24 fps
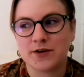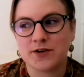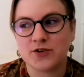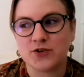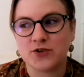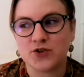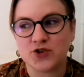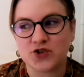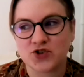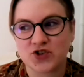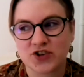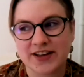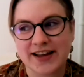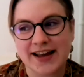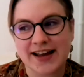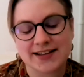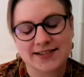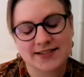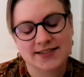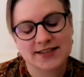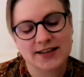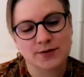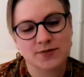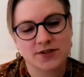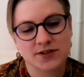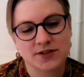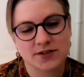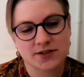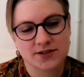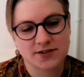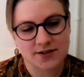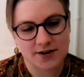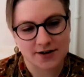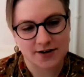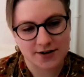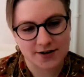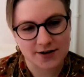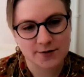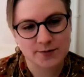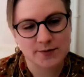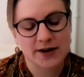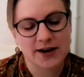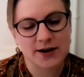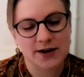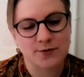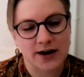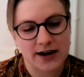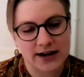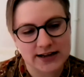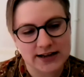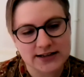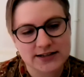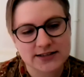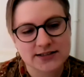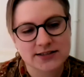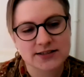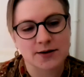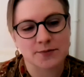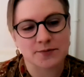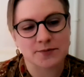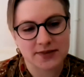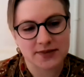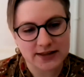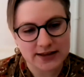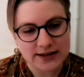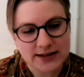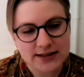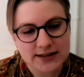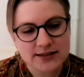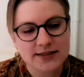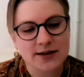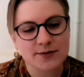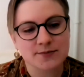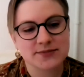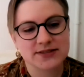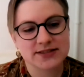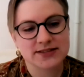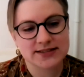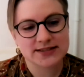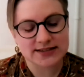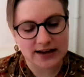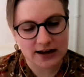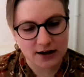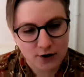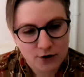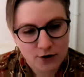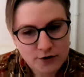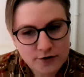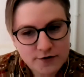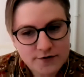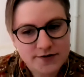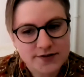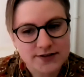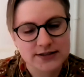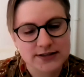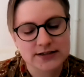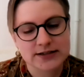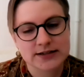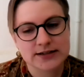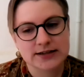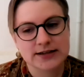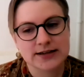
usually ask them to start by writing something themselves.